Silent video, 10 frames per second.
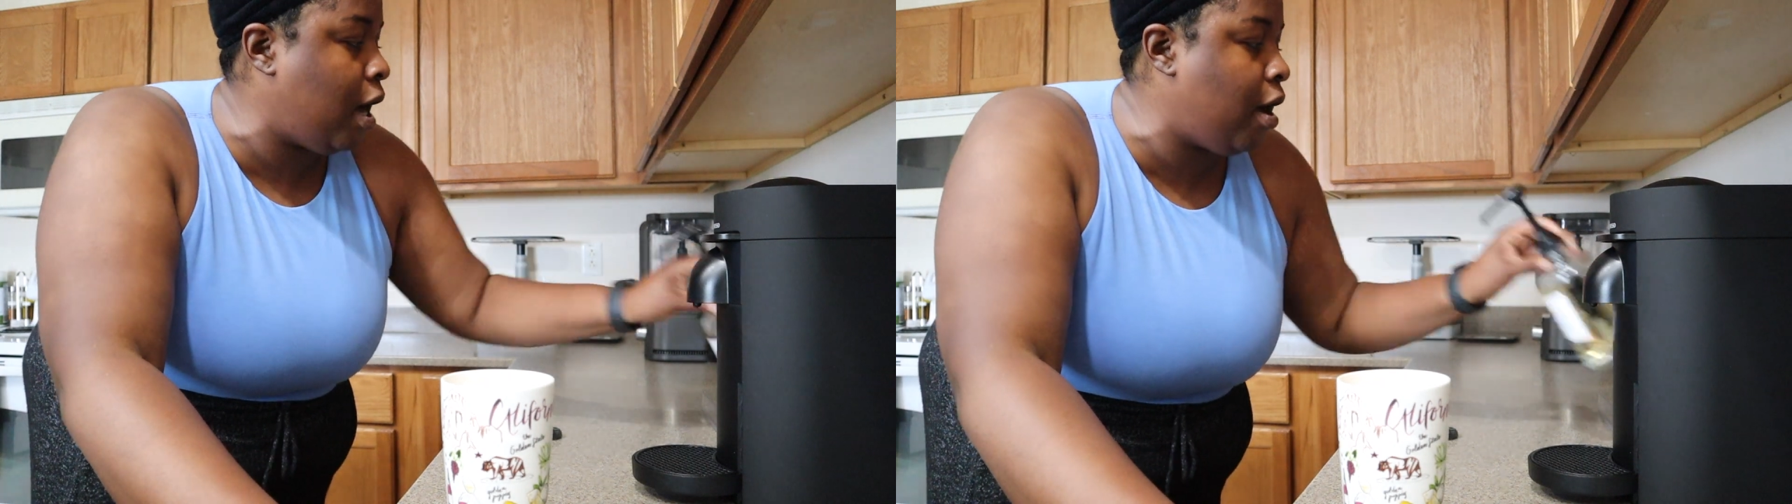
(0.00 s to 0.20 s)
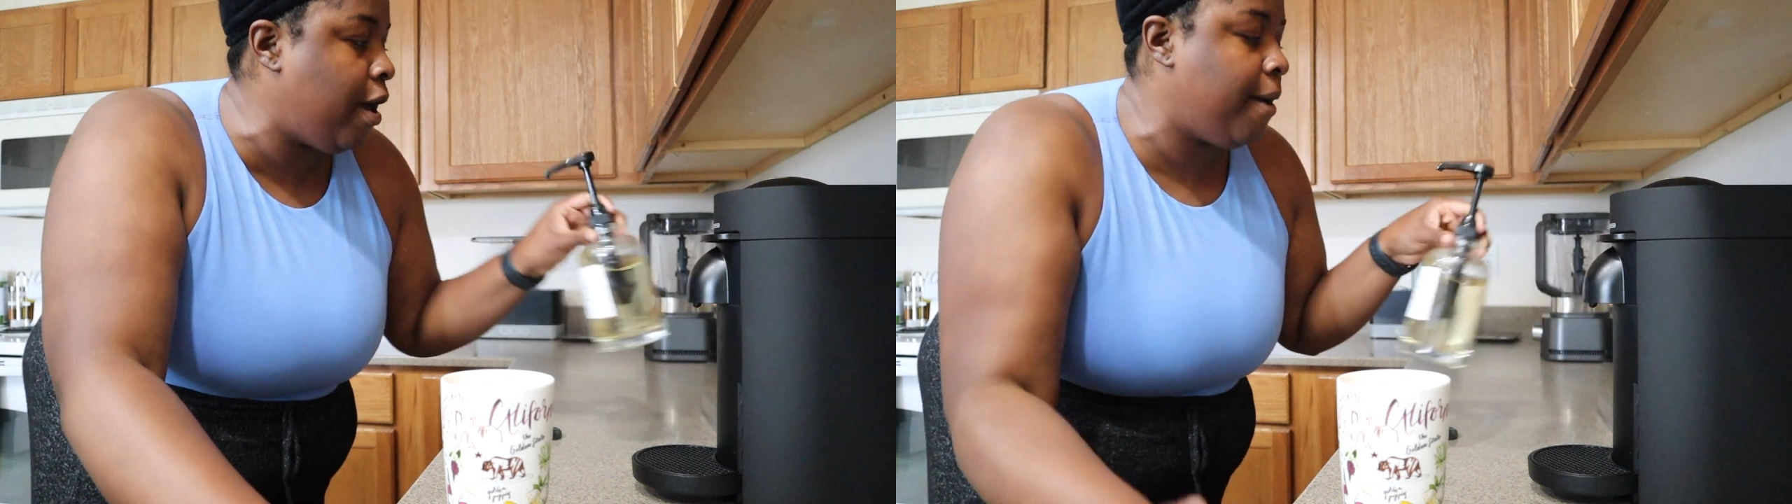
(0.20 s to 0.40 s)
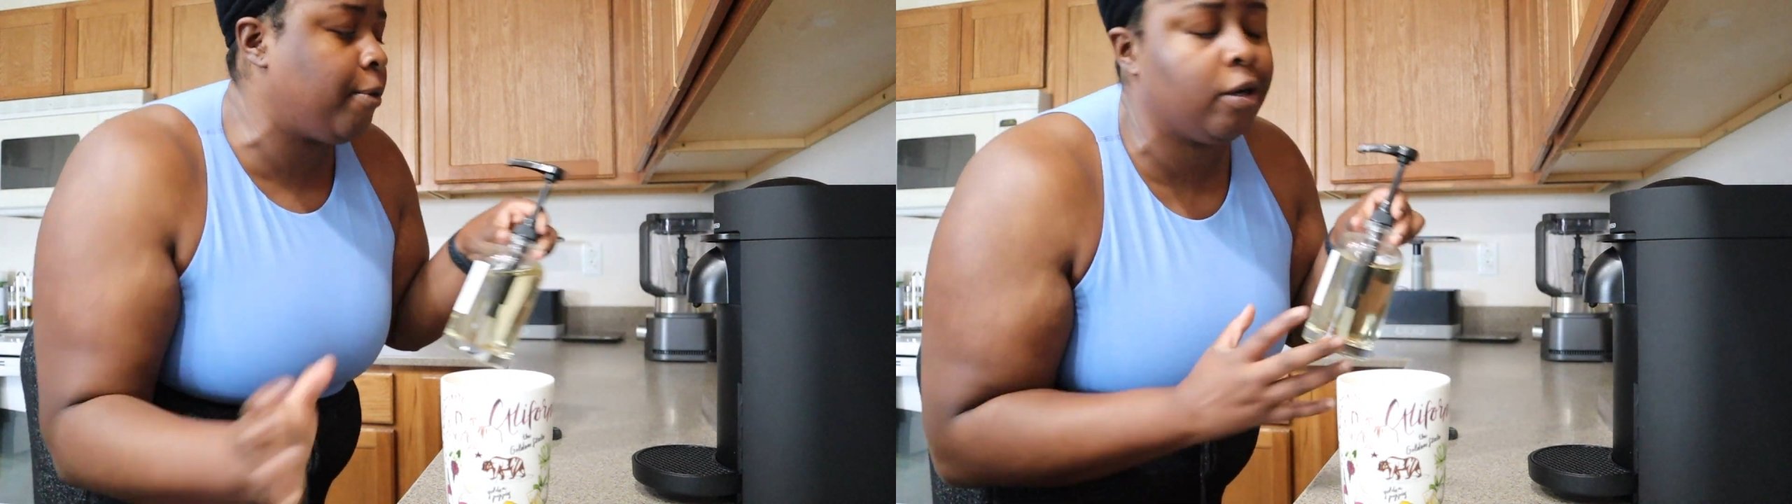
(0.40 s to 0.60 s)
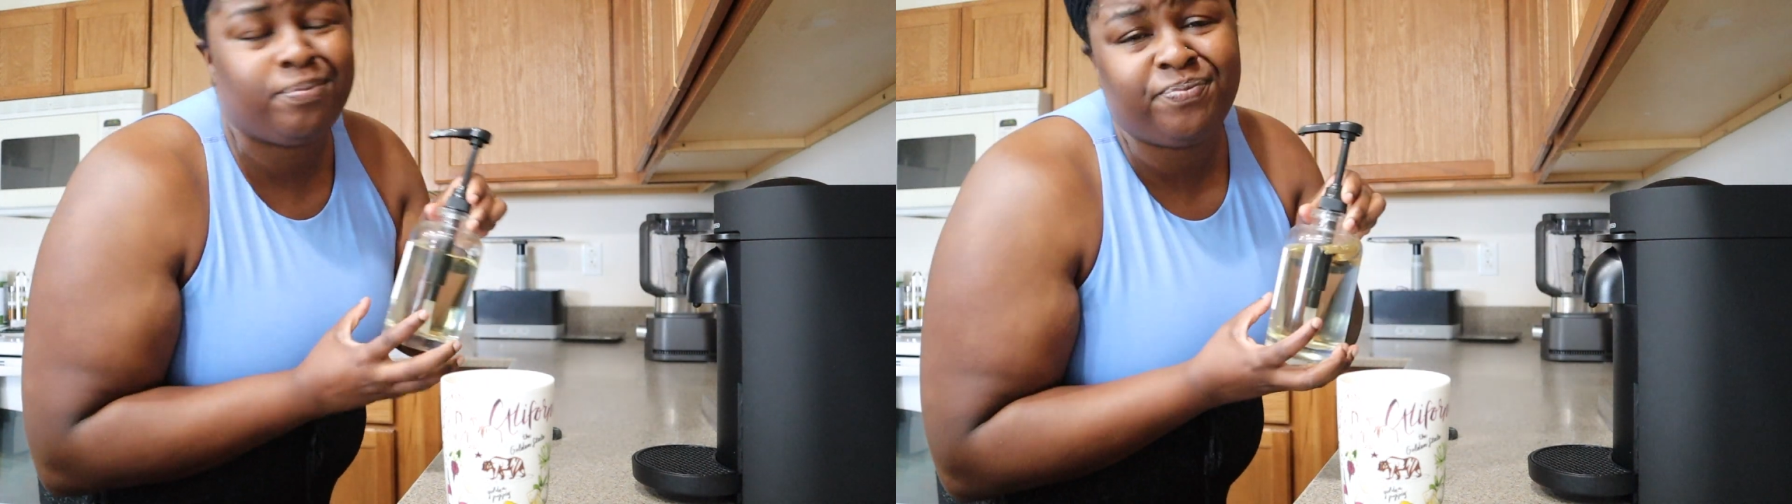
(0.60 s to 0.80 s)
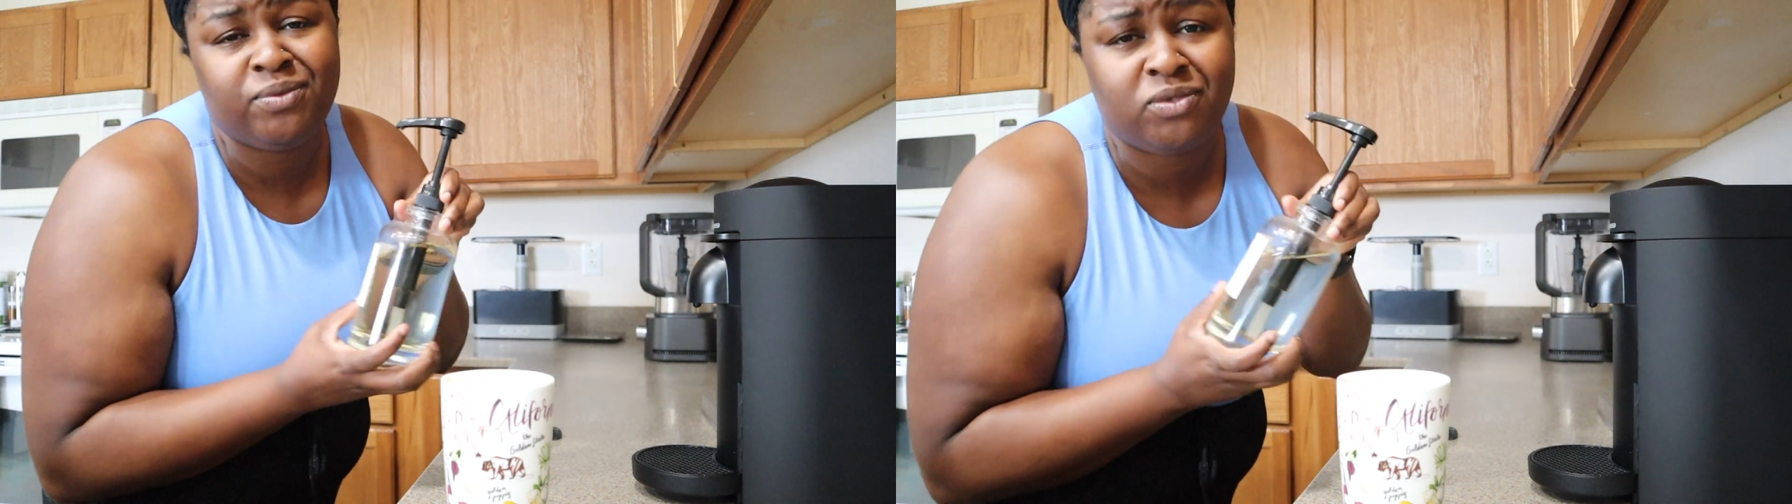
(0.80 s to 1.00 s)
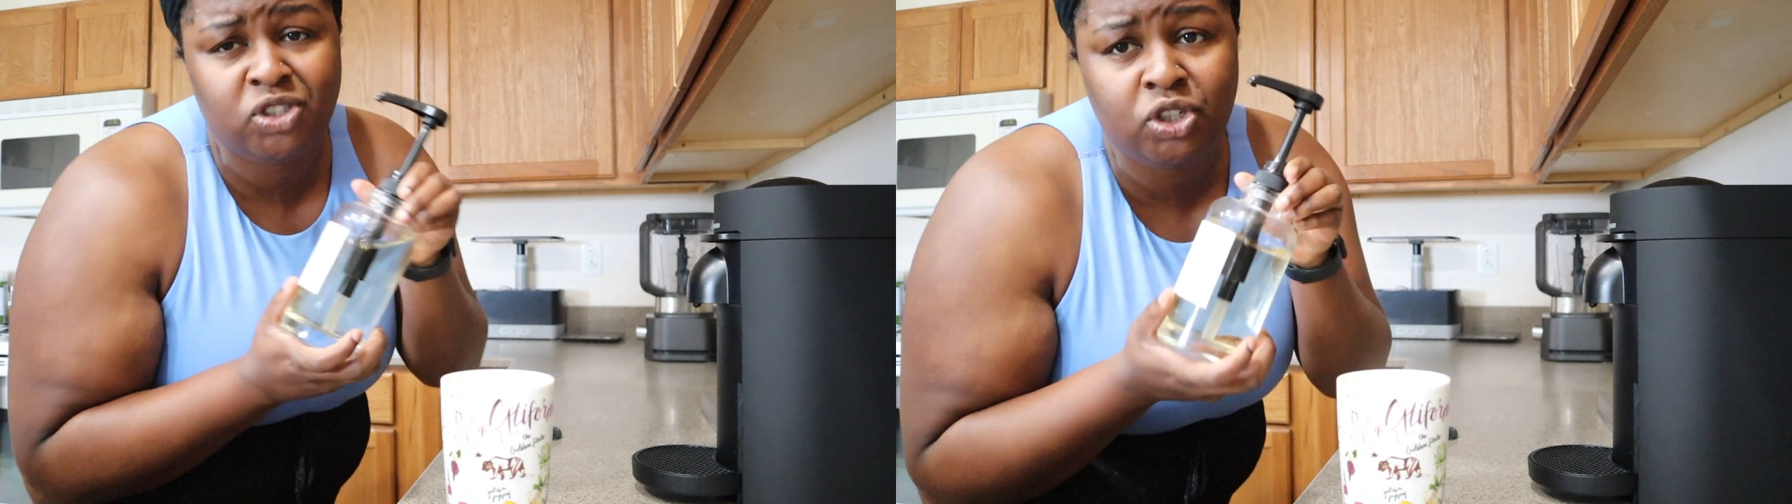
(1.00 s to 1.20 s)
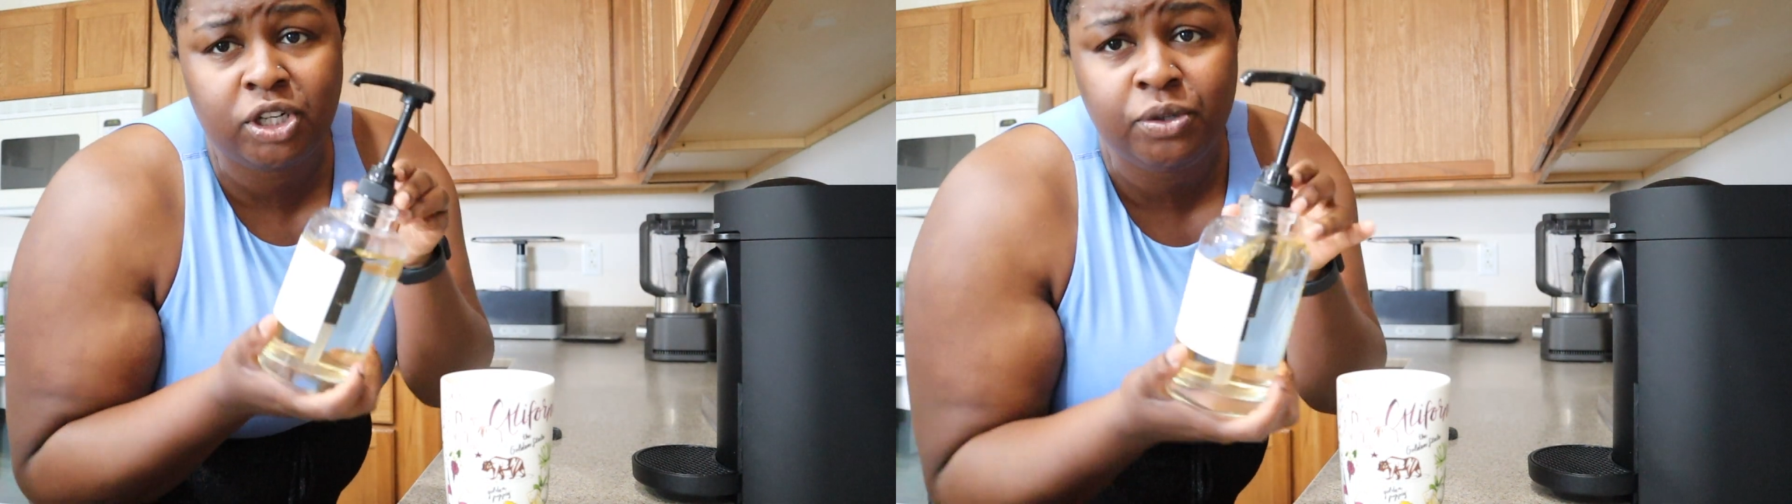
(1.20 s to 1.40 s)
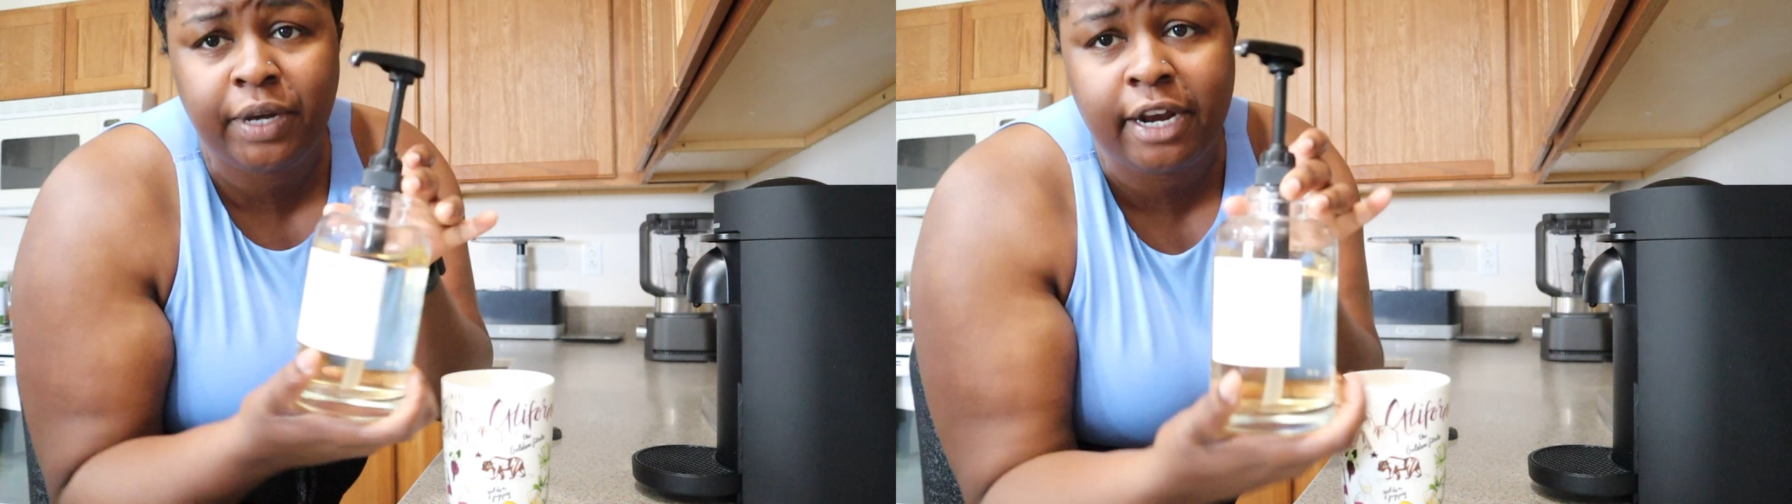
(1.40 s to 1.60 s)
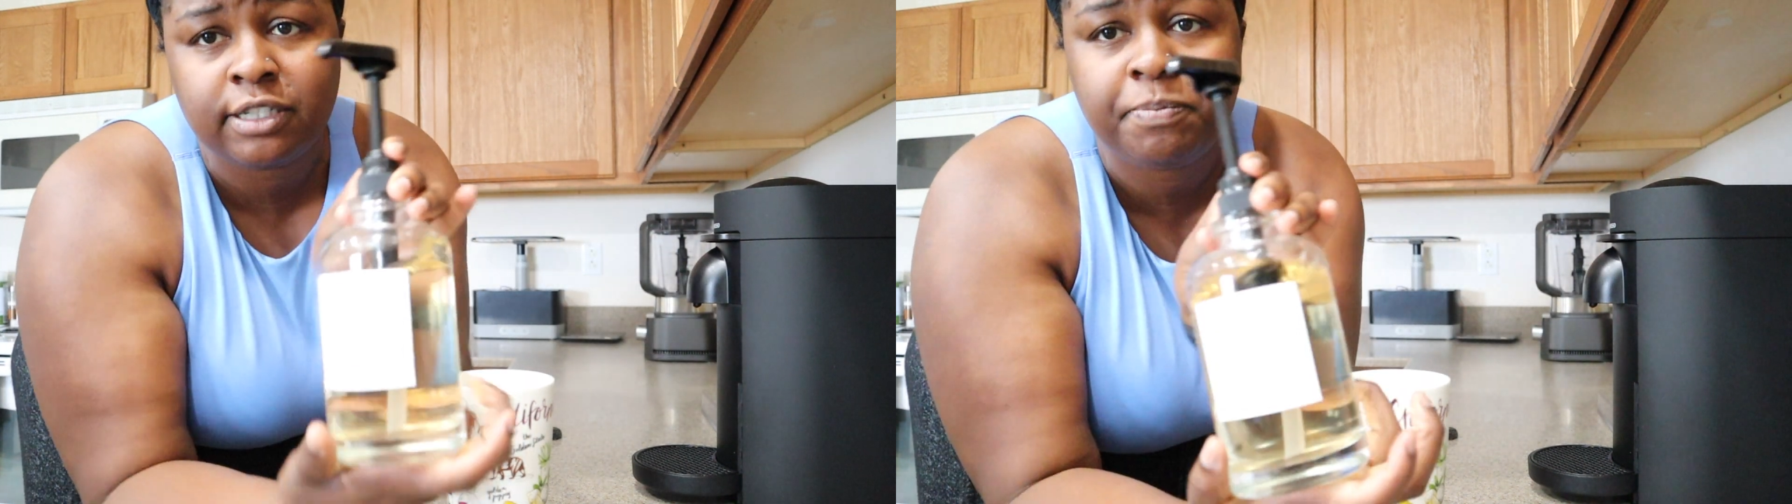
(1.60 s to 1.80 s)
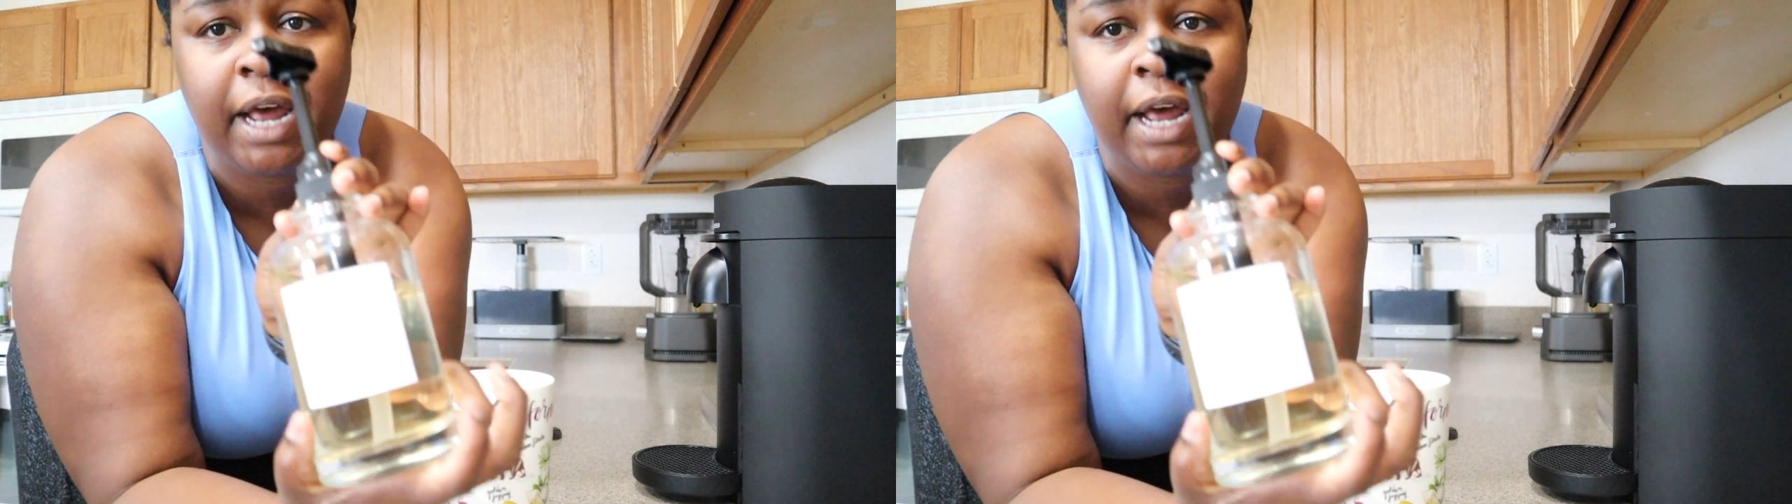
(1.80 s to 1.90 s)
um, or sugar, who cares?